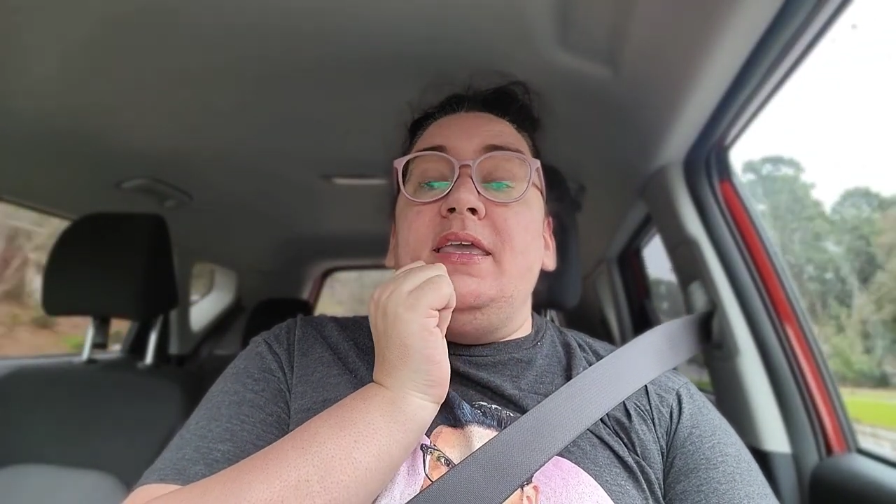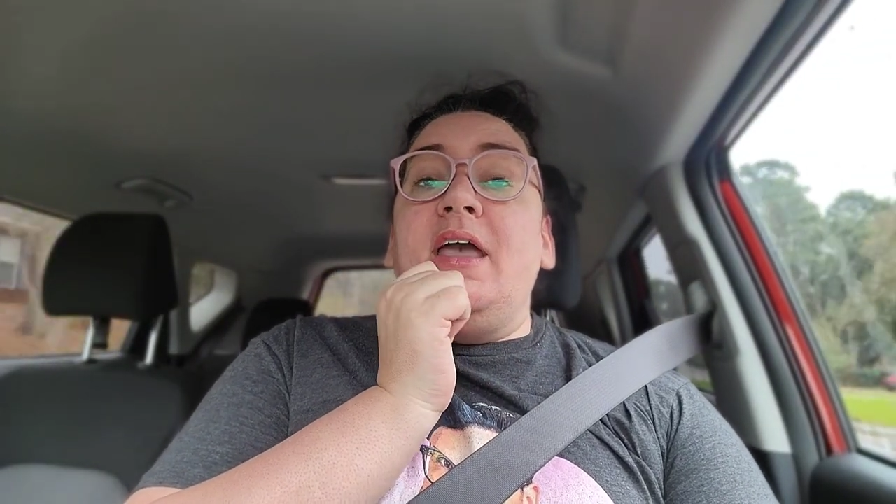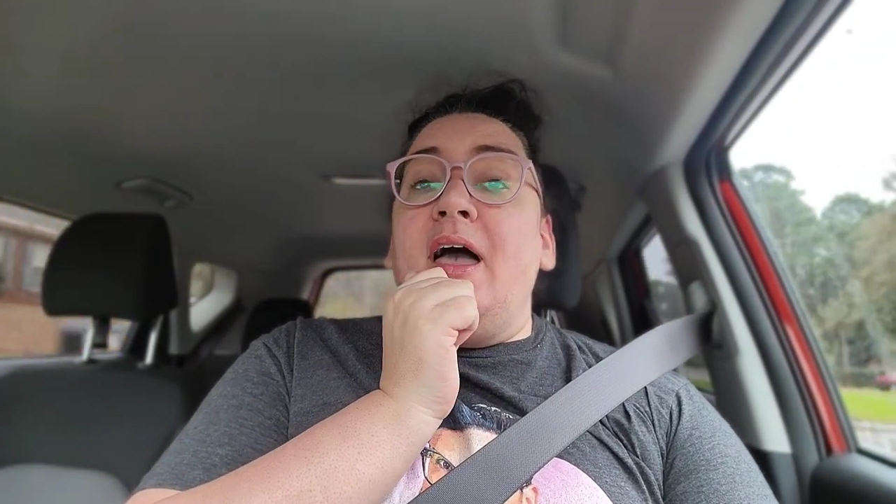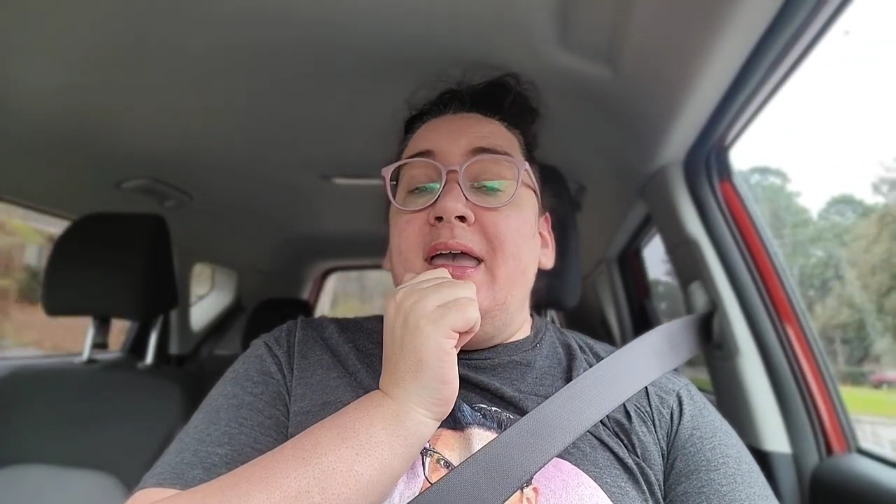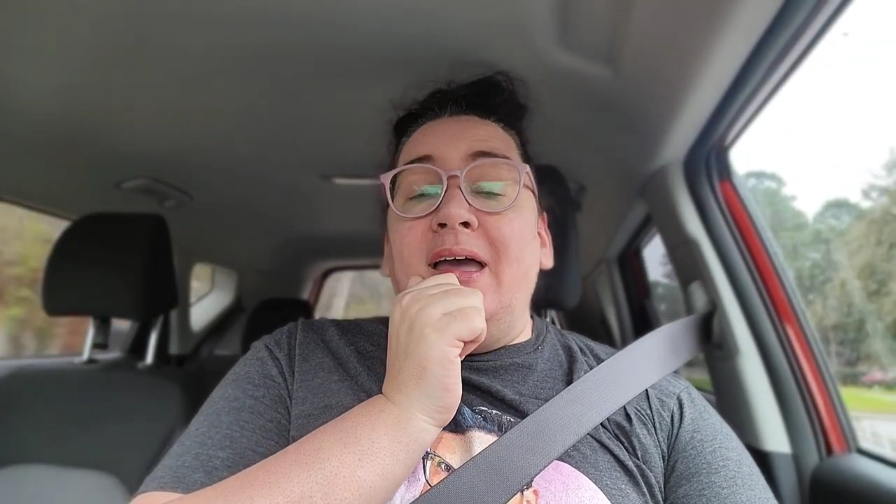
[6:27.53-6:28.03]

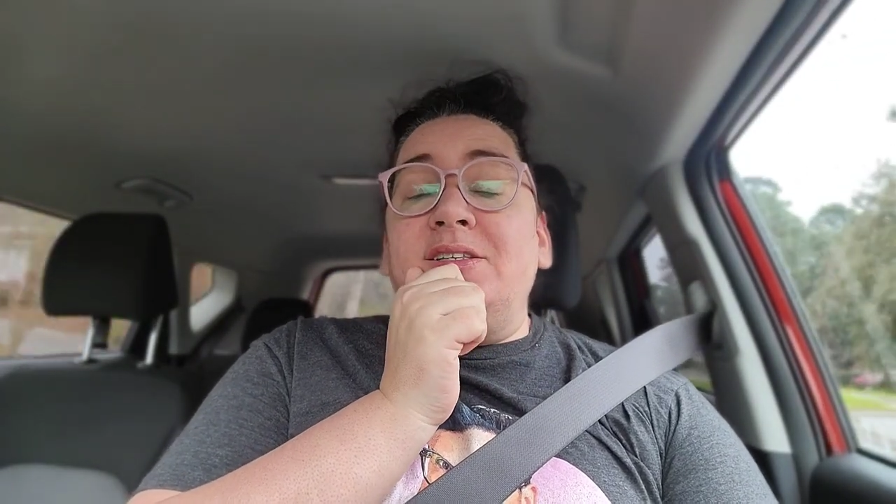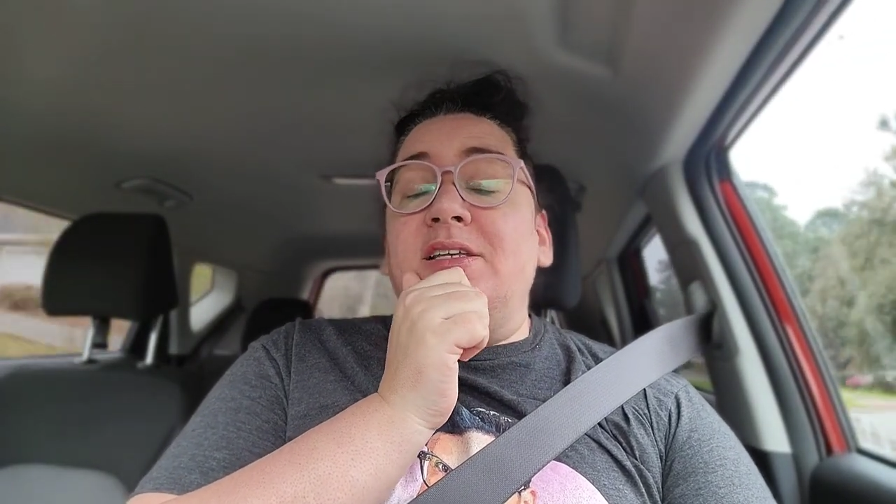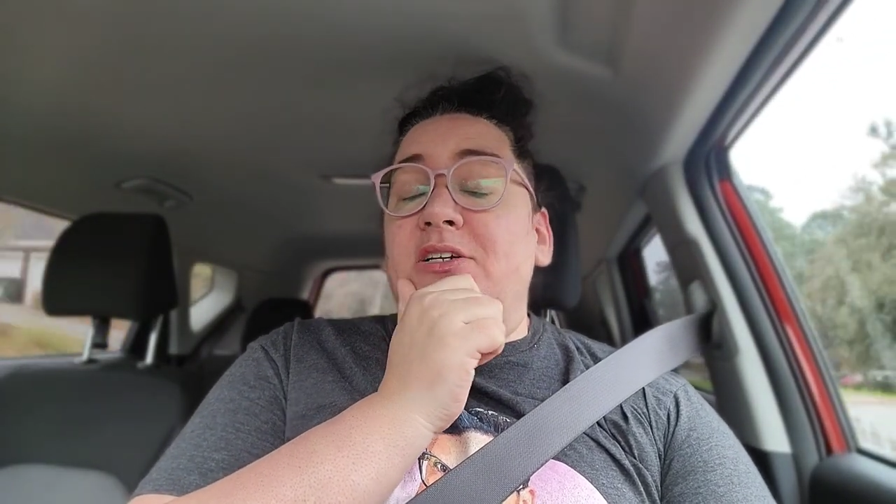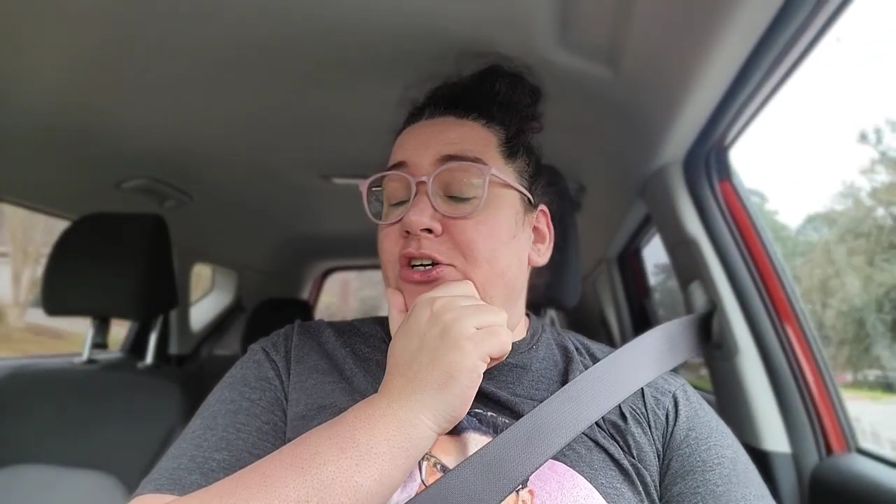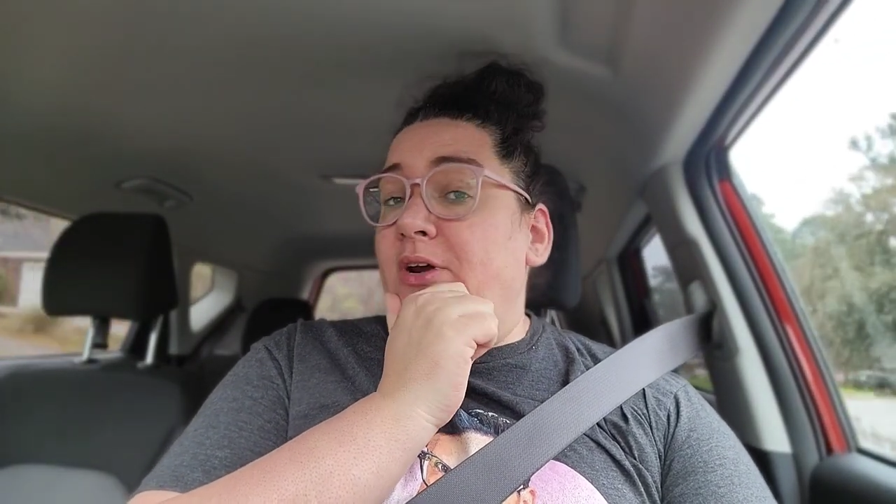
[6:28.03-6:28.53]
I had
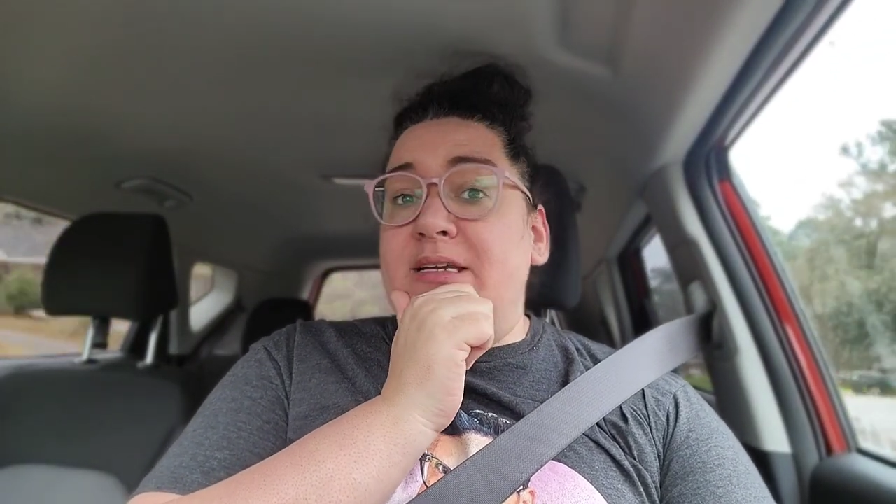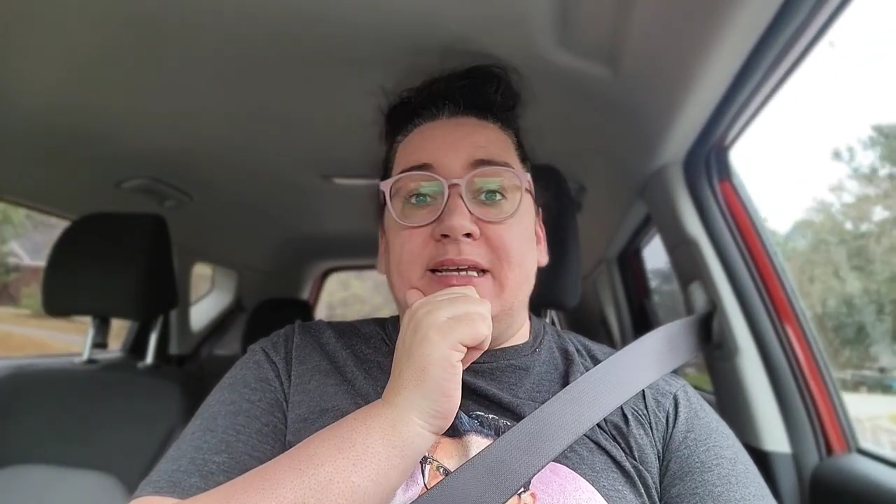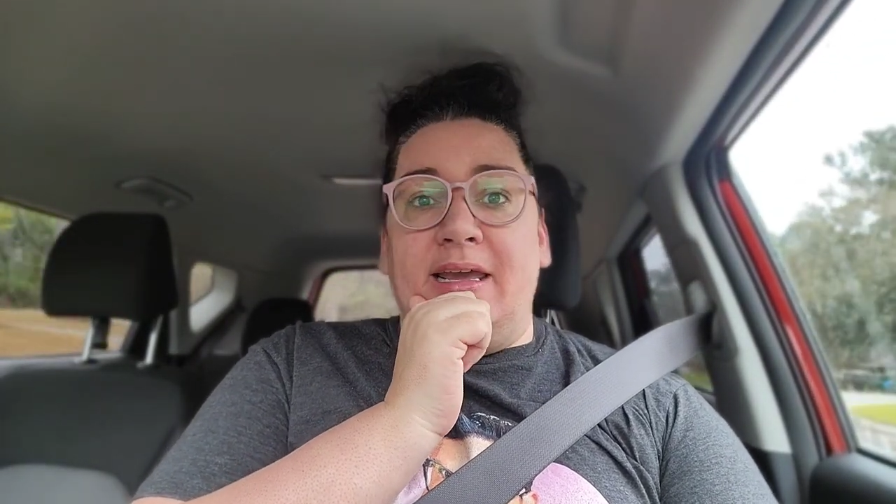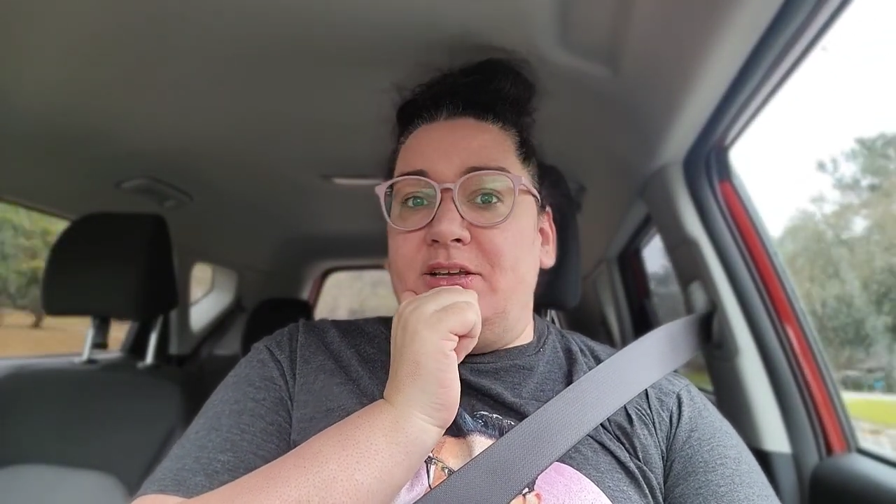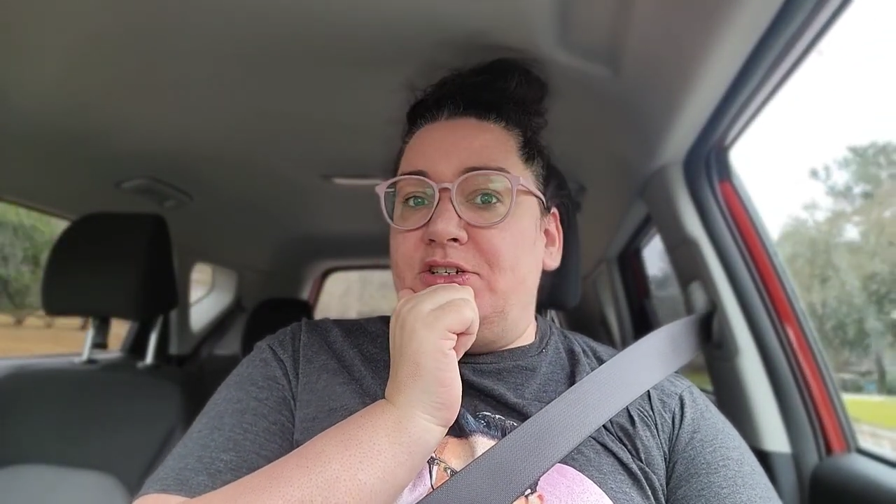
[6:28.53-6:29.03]
such a great
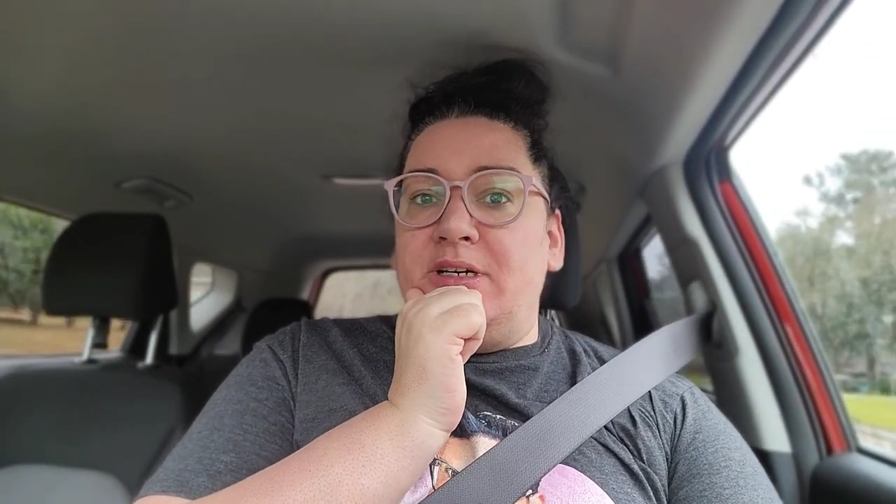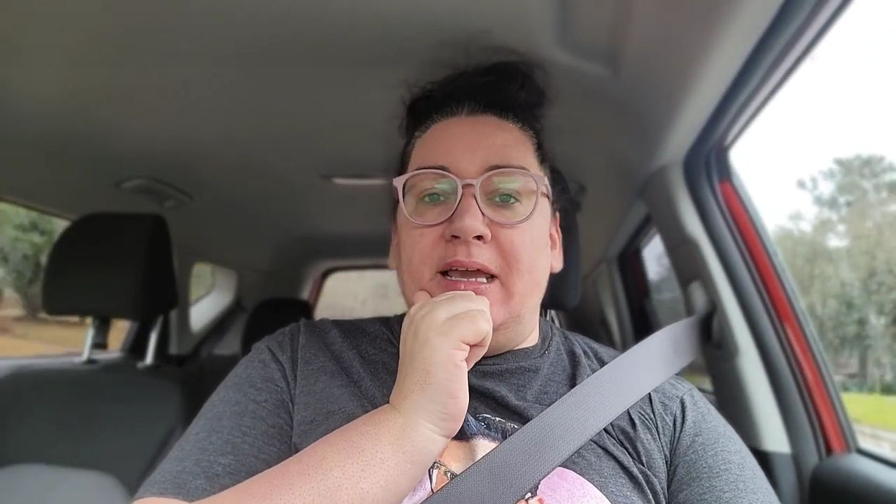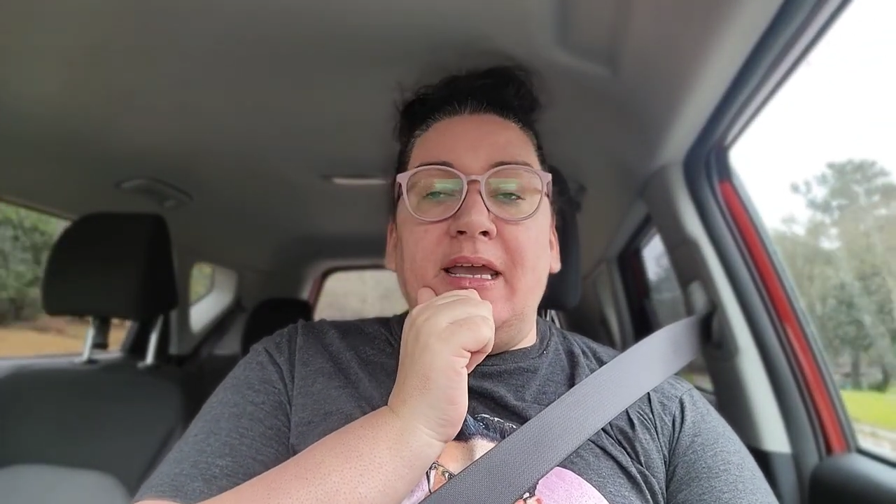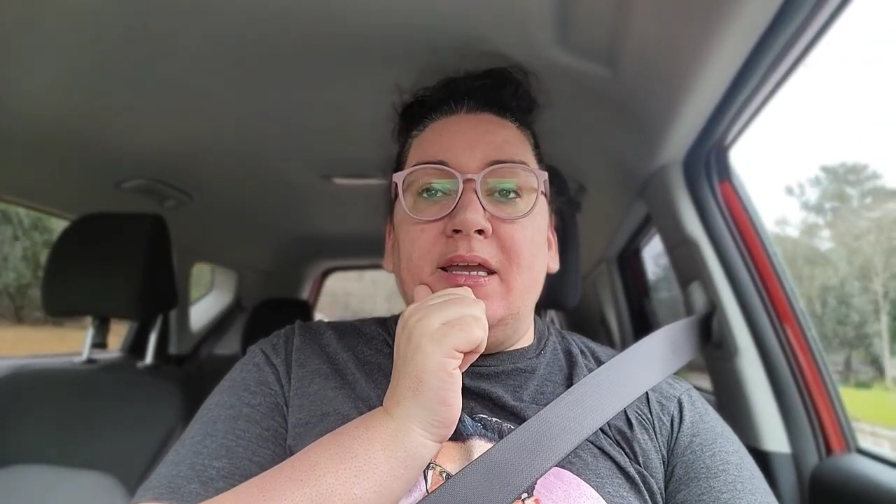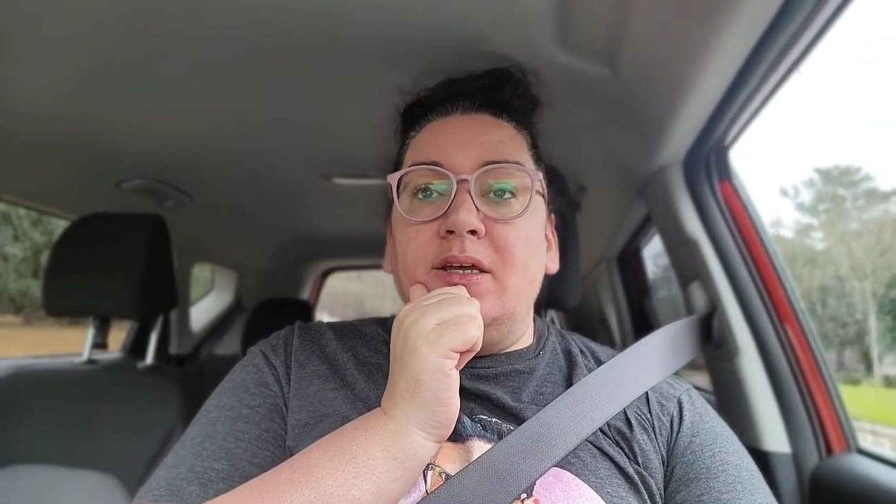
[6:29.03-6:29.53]
day
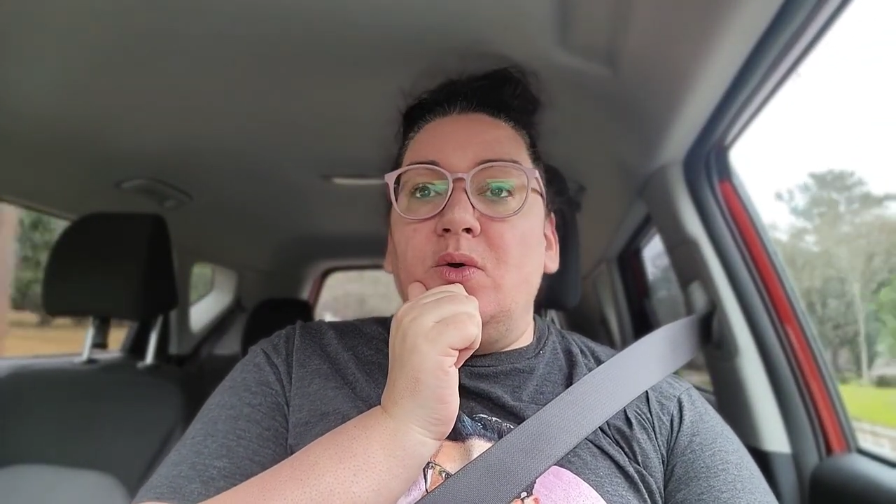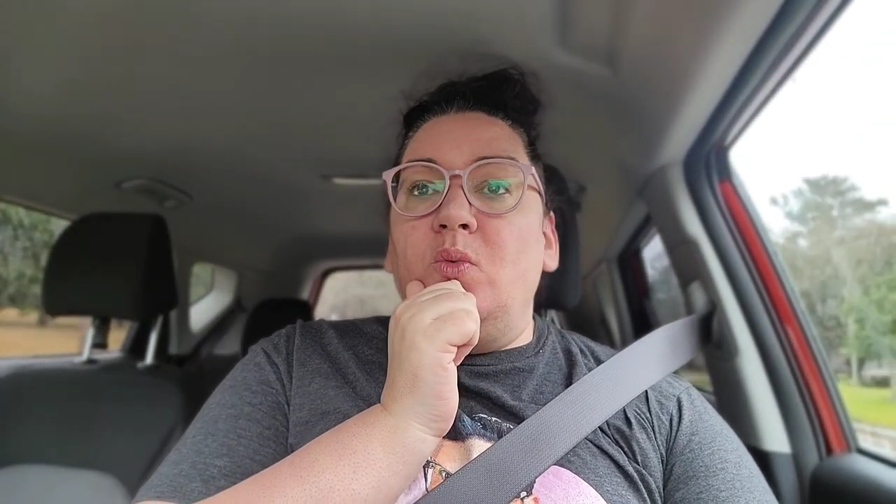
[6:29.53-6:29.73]
yesterday.